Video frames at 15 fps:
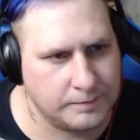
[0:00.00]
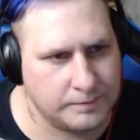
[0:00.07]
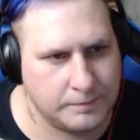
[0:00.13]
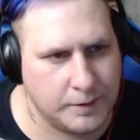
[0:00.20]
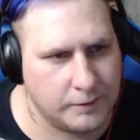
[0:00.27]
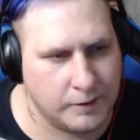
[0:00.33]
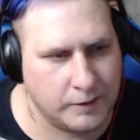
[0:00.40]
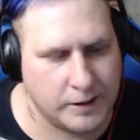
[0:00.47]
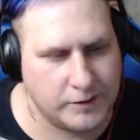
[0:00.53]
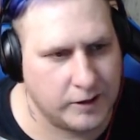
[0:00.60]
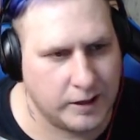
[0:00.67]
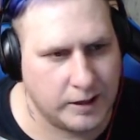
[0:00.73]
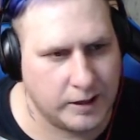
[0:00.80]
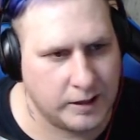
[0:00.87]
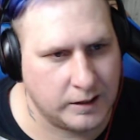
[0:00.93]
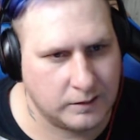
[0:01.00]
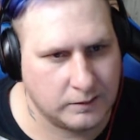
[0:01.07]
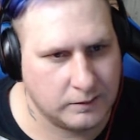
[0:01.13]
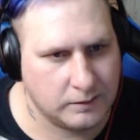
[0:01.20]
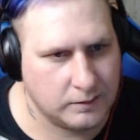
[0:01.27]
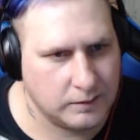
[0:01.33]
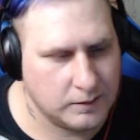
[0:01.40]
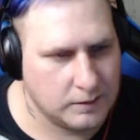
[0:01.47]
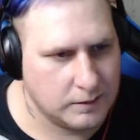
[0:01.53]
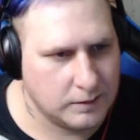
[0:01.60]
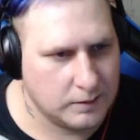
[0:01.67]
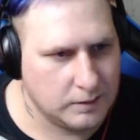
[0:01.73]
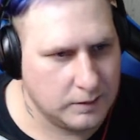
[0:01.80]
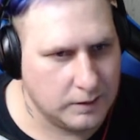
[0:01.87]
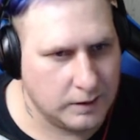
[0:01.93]
bitrate is king,
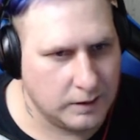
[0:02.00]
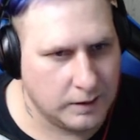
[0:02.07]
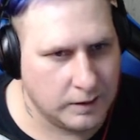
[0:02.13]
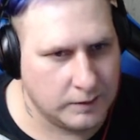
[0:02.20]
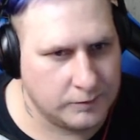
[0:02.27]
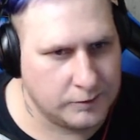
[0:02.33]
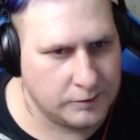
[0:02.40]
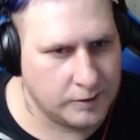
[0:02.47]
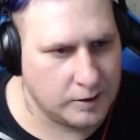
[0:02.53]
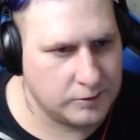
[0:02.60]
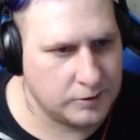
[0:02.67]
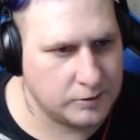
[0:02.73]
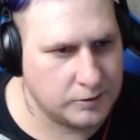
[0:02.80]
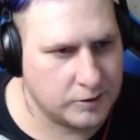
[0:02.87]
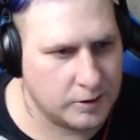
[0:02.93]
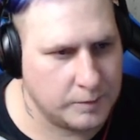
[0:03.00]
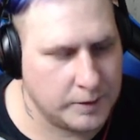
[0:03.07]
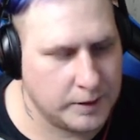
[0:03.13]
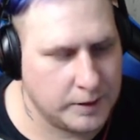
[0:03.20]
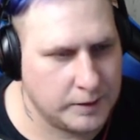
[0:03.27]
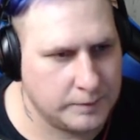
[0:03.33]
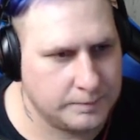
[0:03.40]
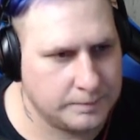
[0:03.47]
and so it's just going to be